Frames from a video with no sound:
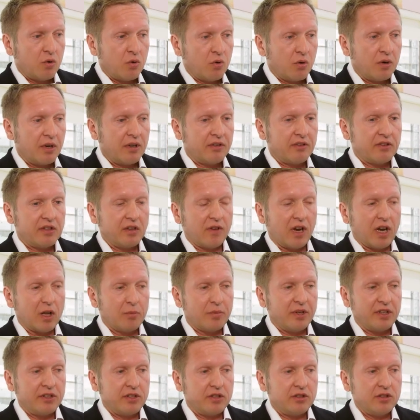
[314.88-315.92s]
who is
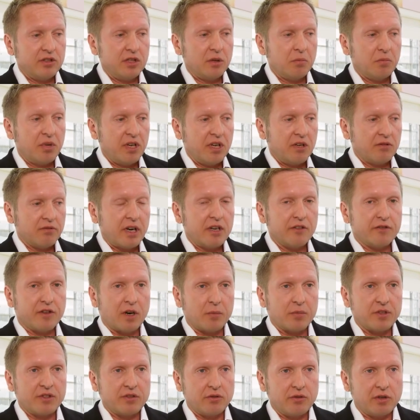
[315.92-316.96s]
developing the GMP
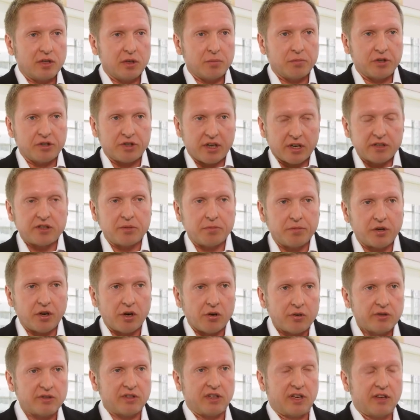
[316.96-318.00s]
radiopharmaceutical production
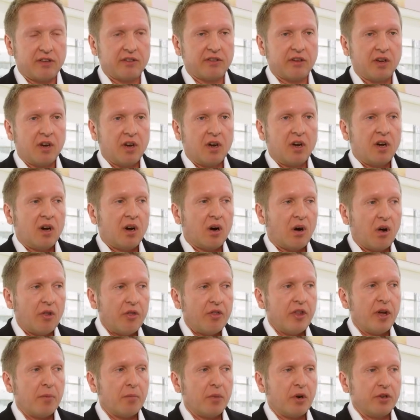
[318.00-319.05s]
process
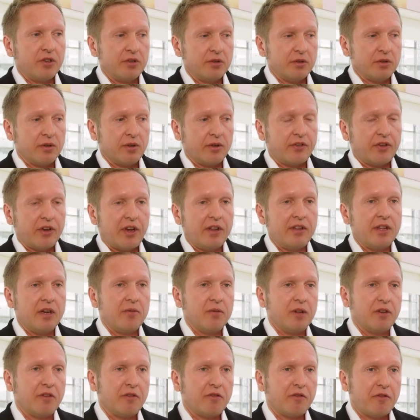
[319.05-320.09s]
on their modules, and
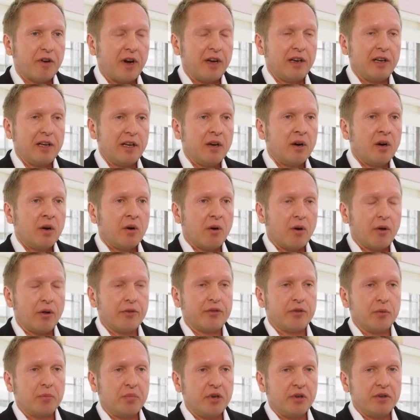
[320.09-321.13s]
they will finally
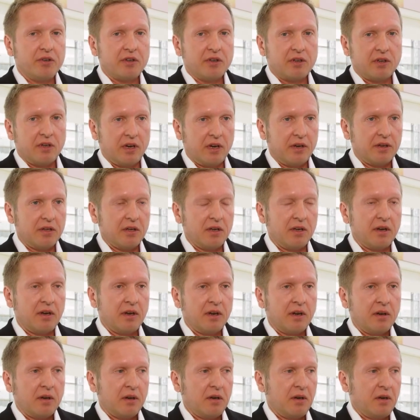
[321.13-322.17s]
also put the
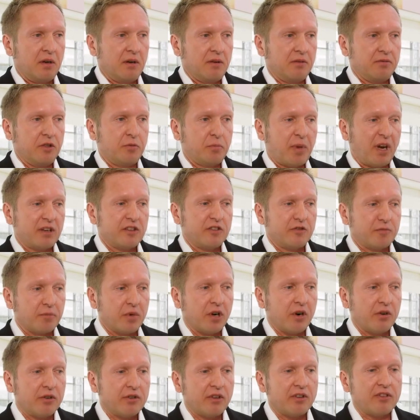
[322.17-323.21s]

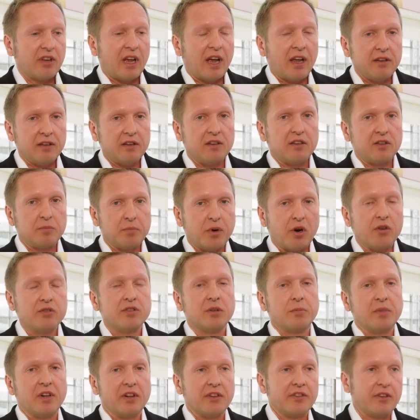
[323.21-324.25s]
respective process and the
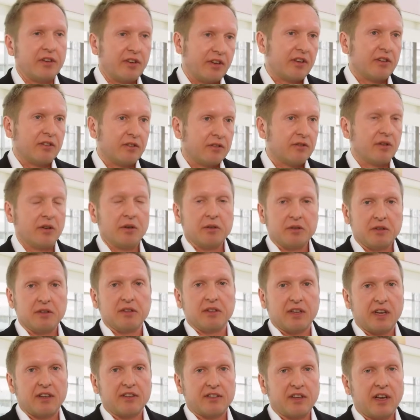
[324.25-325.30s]
disposables and
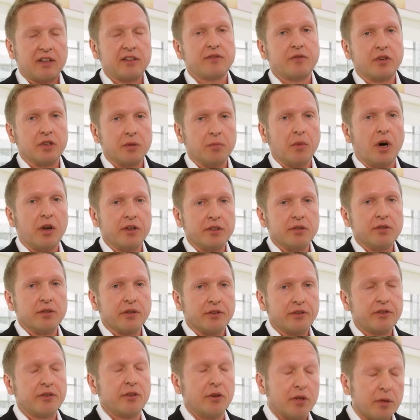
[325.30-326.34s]
the cassettes for the
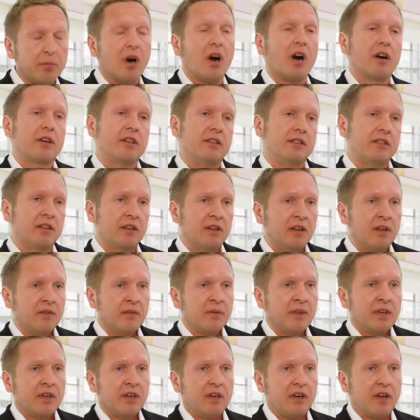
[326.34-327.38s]
modules to the market.
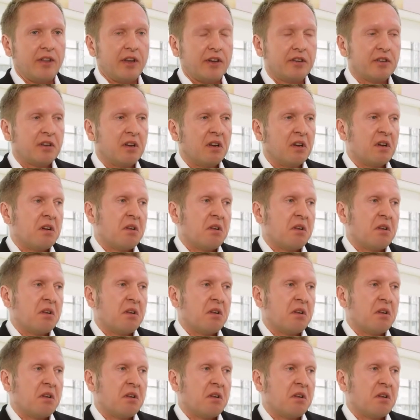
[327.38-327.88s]
That